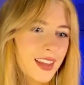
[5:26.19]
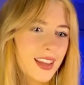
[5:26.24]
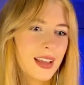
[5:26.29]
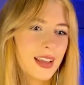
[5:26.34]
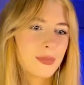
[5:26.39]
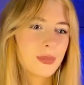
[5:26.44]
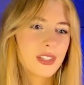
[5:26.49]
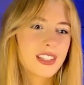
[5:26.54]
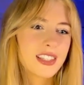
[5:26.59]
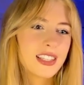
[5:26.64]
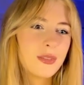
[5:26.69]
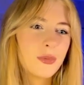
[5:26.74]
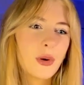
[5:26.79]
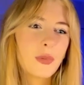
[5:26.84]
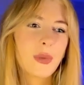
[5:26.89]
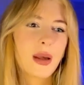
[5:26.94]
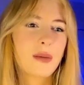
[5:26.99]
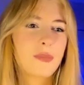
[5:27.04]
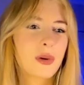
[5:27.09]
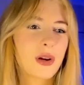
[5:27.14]
And we'll see what
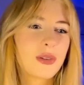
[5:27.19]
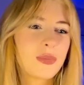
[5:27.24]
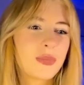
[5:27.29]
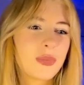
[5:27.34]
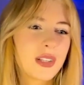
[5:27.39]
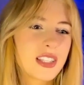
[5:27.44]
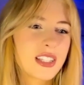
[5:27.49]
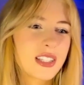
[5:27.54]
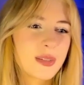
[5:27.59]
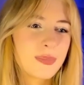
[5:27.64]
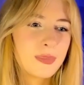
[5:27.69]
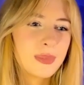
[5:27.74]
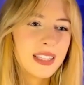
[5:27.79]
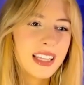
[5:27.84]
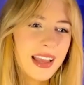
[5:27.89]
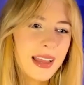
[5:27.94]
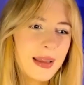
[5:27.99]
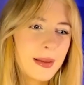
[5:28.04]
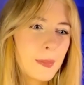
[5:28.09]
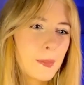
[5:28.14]
my opponent wants to
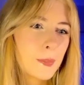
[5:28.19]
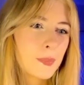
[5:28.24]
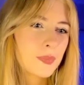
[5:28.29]
play.